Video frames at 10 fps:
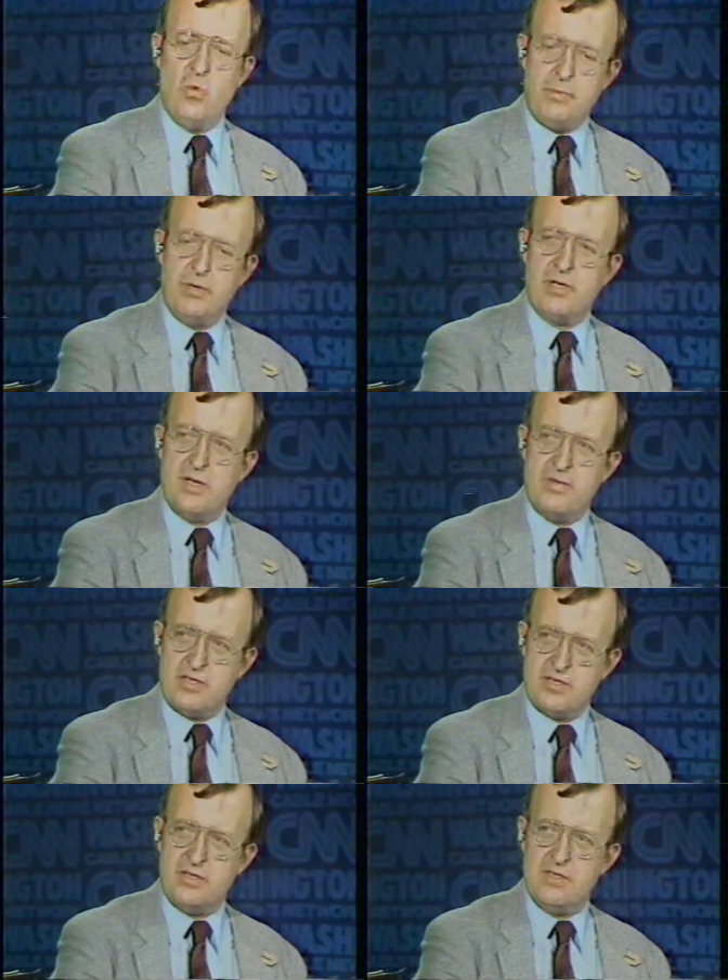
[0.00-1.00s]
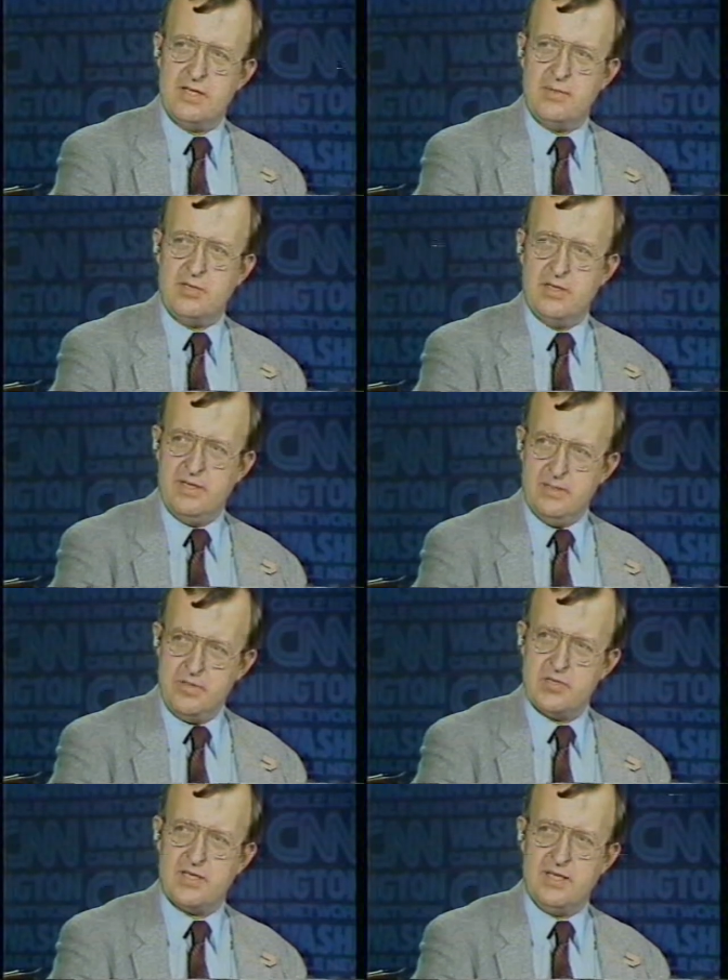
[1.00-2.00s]
We put it on the turntable in the
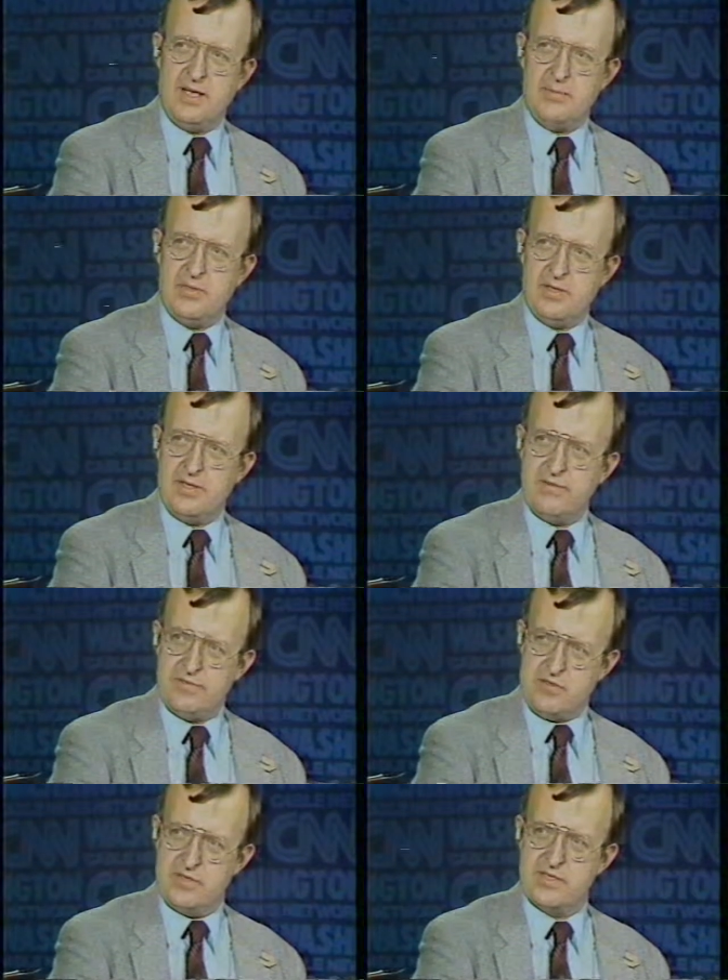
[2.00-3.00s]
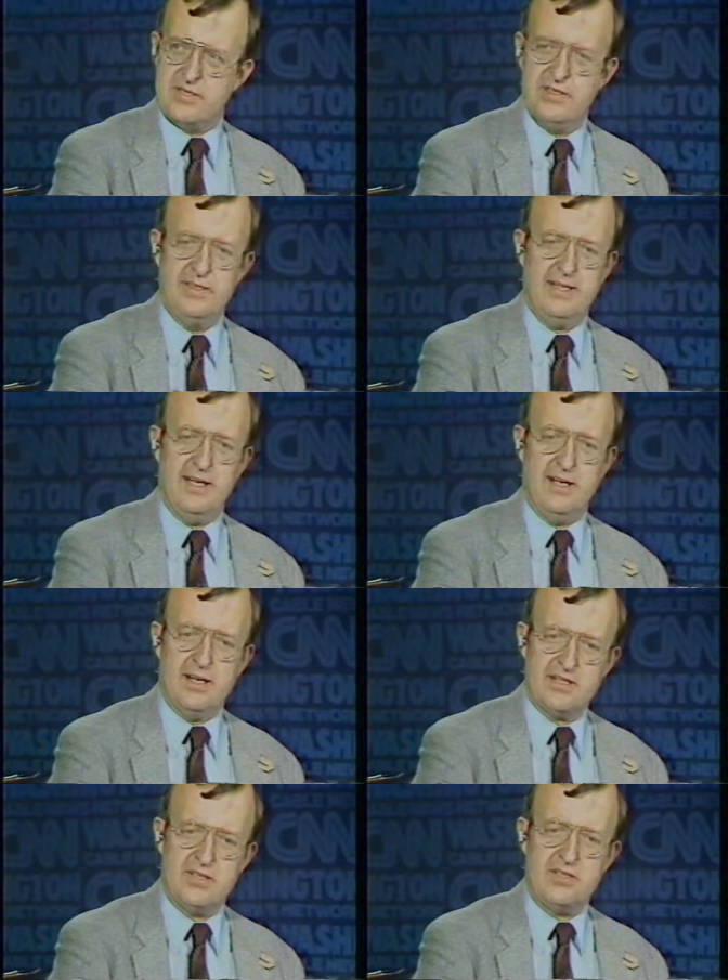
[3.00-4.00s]
music library first and
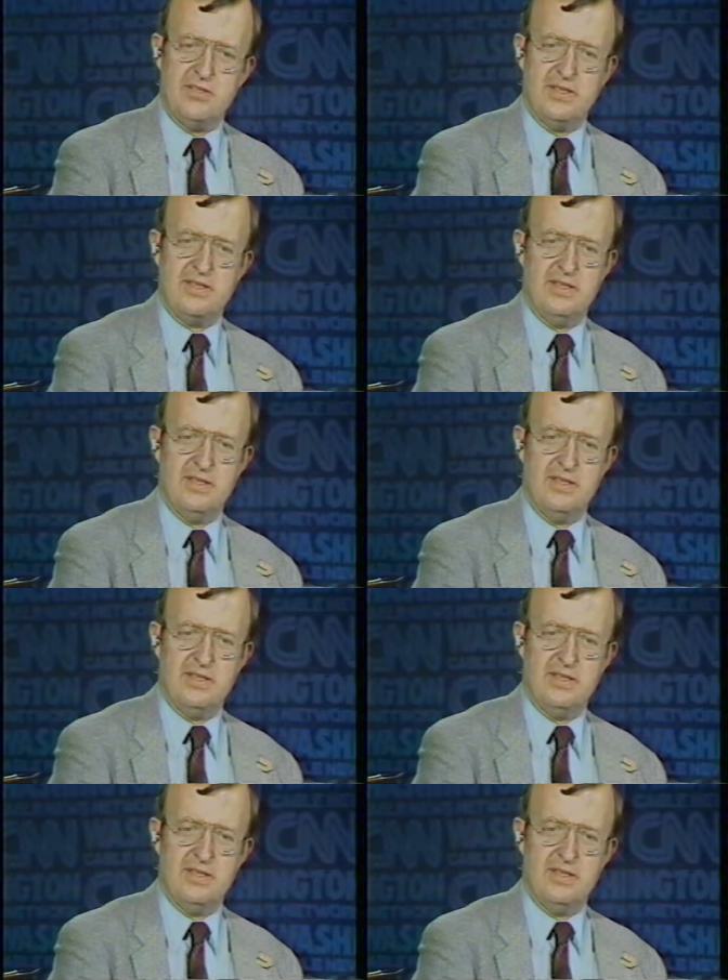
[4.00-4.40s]
listened to it,